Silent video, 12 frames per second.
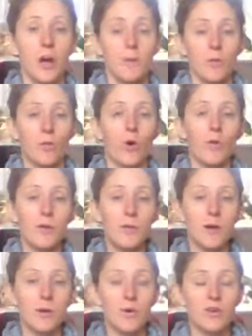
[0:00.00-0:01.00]
But what we
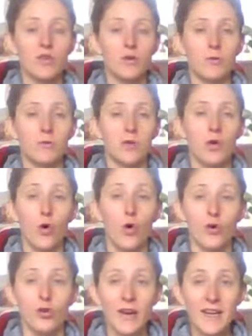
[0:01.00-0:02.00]
probably want to do in the
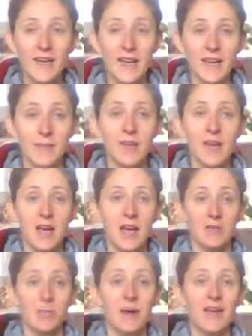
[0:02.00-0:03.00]
core training
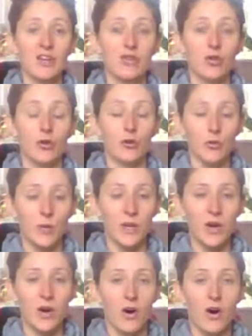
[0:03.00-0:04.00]
is make sure that
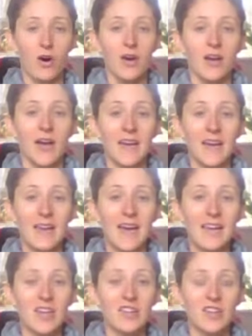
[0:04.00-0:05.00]
we are
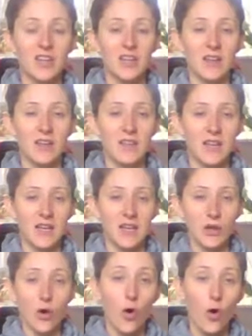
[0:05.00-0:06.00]
engaging
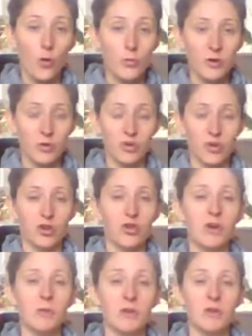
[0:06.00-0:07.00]
the core muscles, the
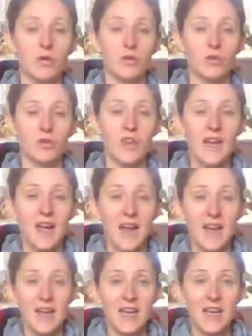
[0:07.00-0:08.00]
trunk muscles,
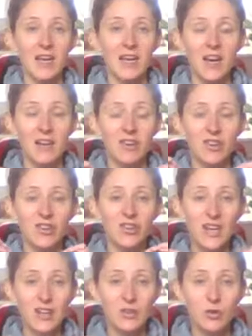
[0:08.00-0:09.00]
in a kind of a
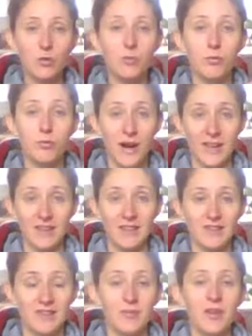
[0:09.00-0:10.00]
gentle
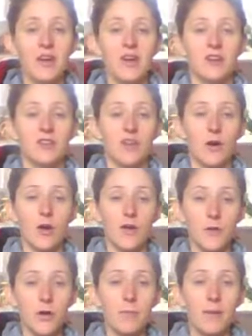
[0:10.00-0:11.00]
brace. So
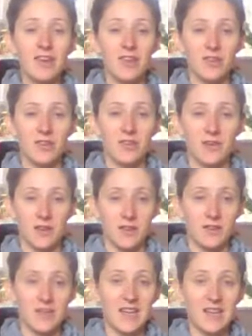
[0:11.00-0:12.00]
if you imagine
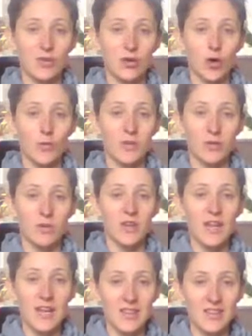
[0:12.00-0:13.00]
these core muscles
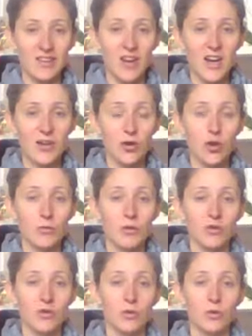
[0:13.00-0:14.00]
here, the side core
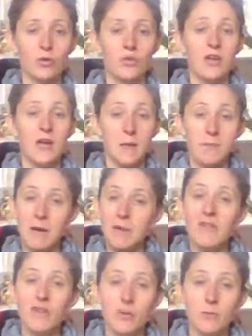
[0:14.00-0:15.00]
muscles, maybe
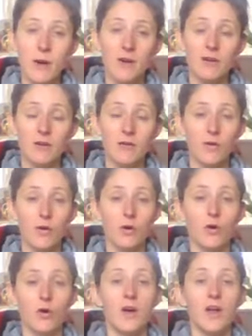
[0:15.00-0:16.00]
even your pelvic
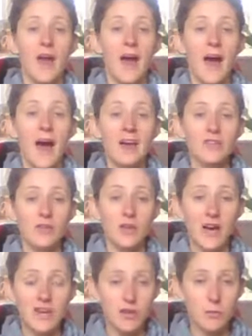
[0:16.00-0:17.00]
floor,
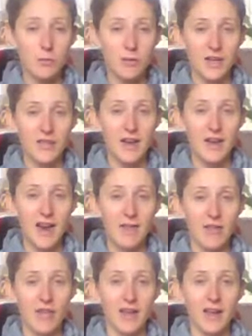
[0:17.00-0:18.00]
as you breathe in,
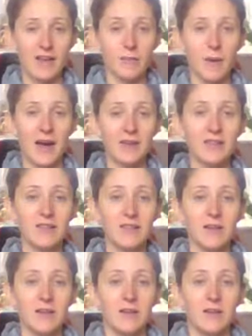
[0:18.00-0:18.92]
everything expands.